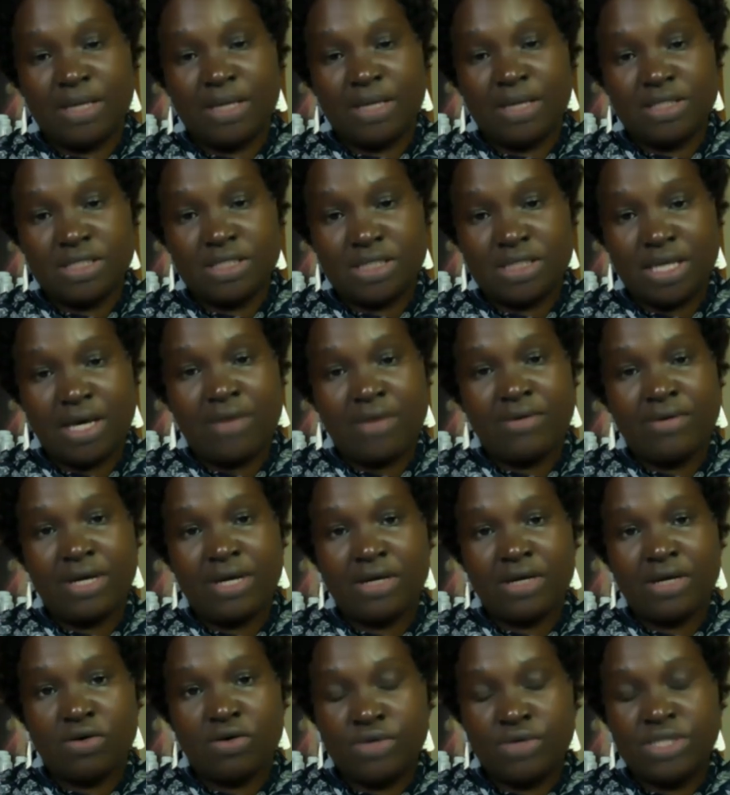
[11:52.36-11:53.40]

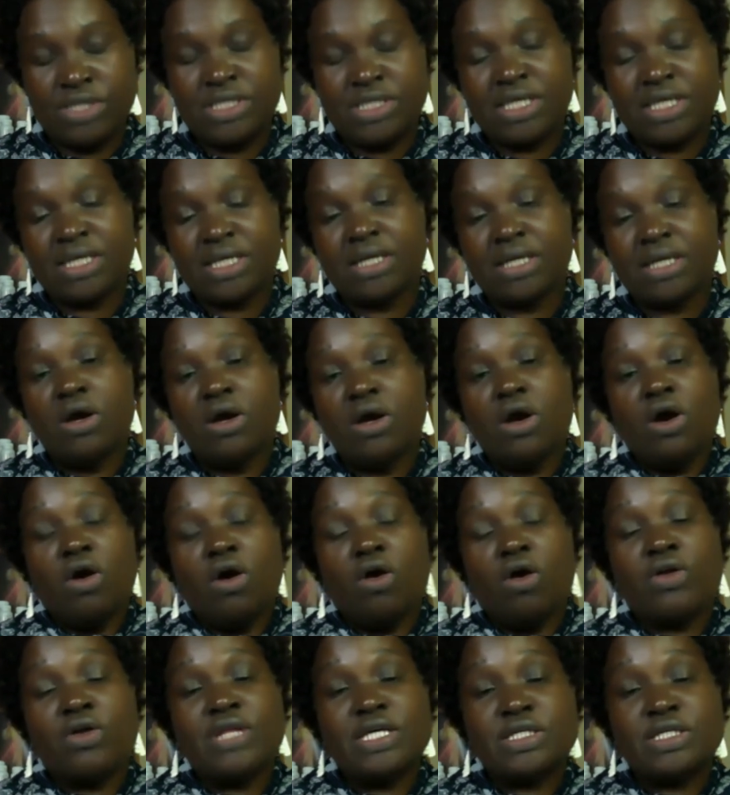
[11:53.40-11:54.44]
staring or reading
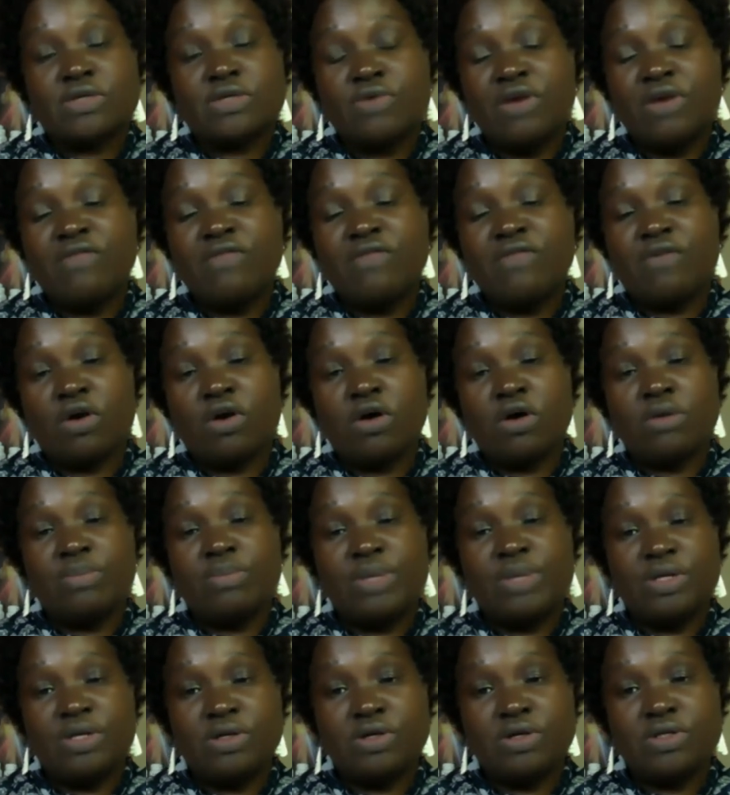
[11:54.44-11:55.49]
on the screen for long
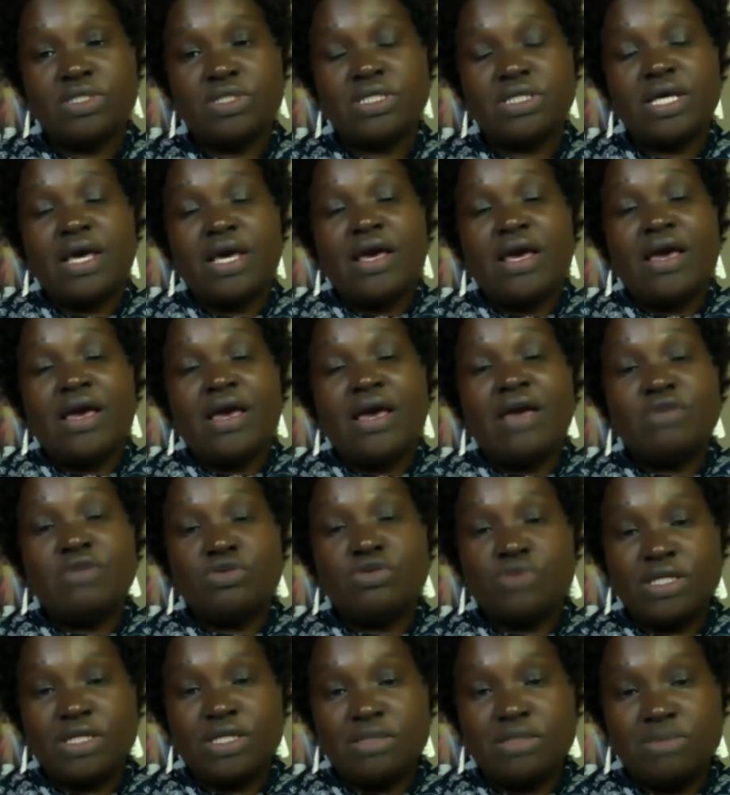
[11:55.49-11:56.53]
periods, every
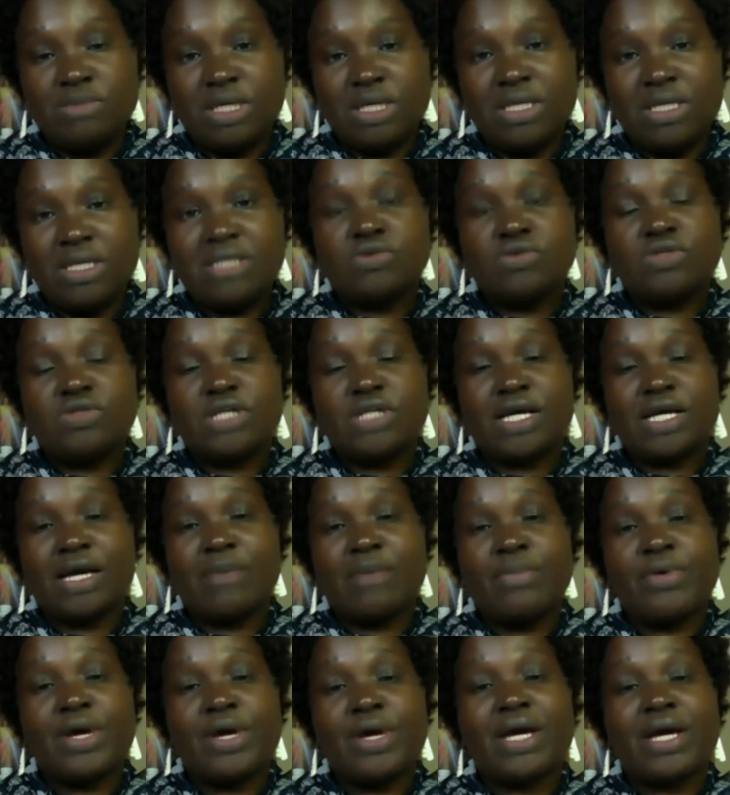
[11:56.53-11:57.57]
20 minutes to take
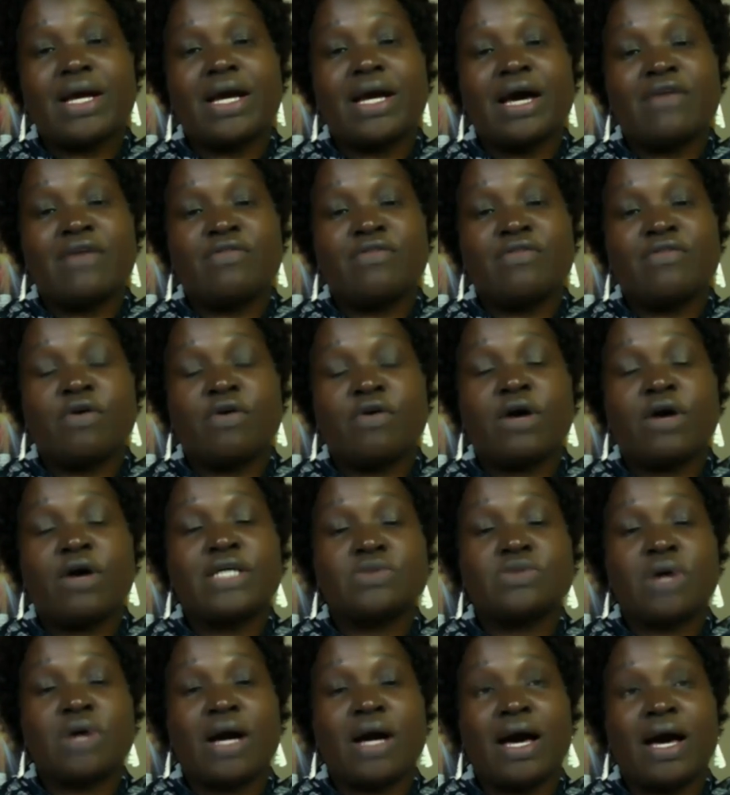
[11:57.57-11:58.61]
a break and
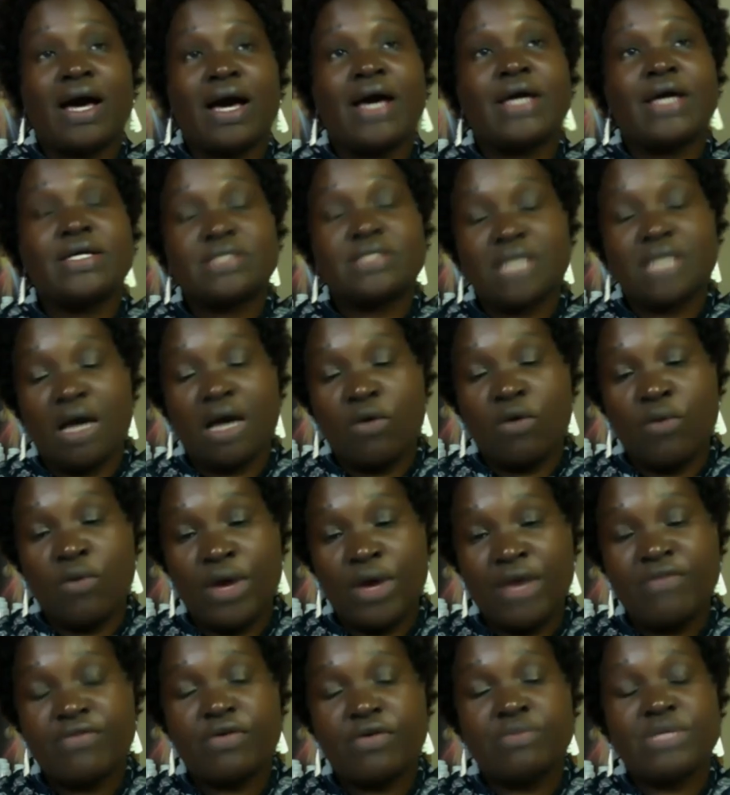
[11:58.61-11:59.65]
focus your eyes
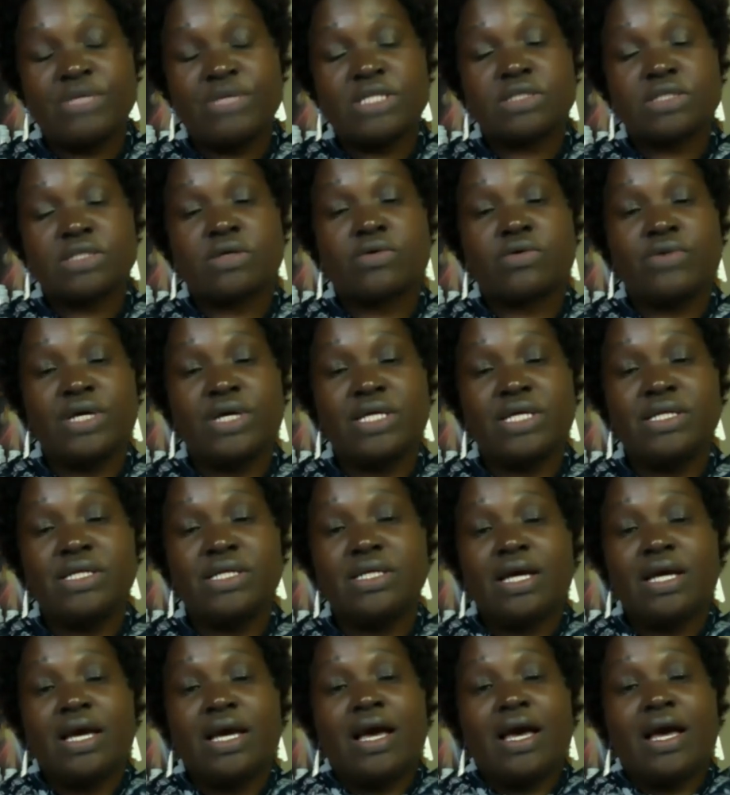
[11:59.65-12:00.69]
away from the screen
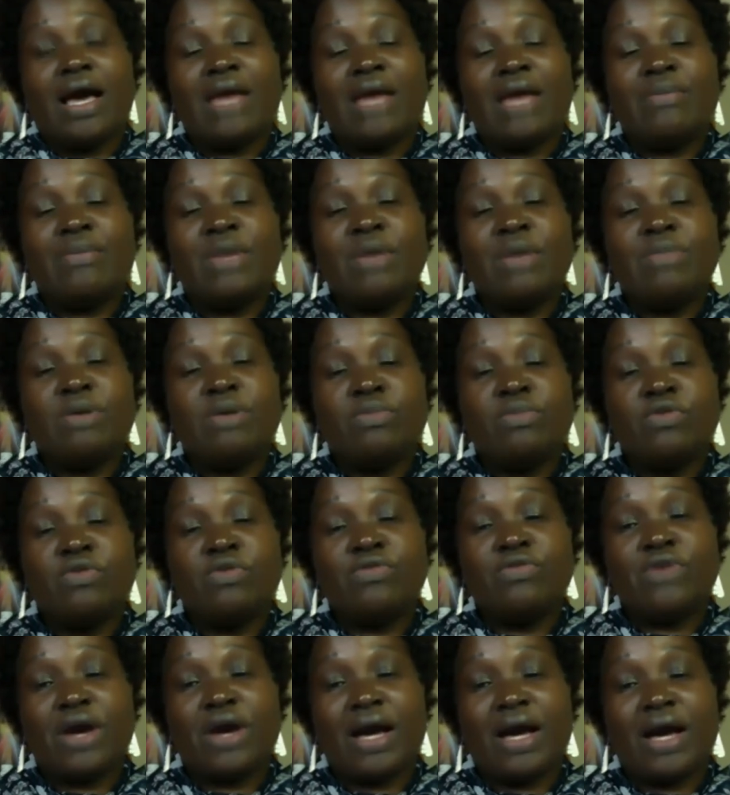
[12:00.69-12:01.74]
and maybe
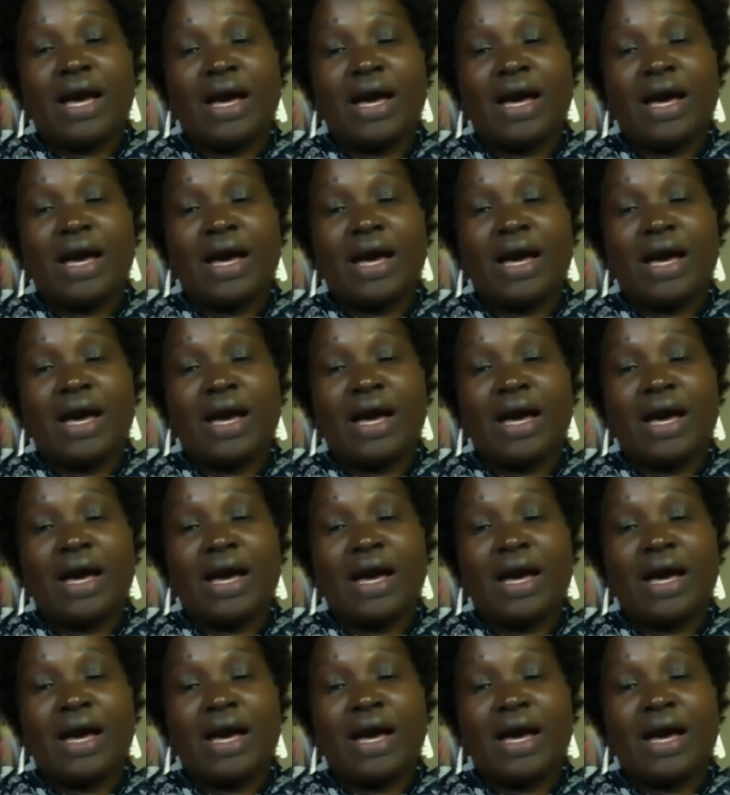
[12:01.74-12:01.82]
move your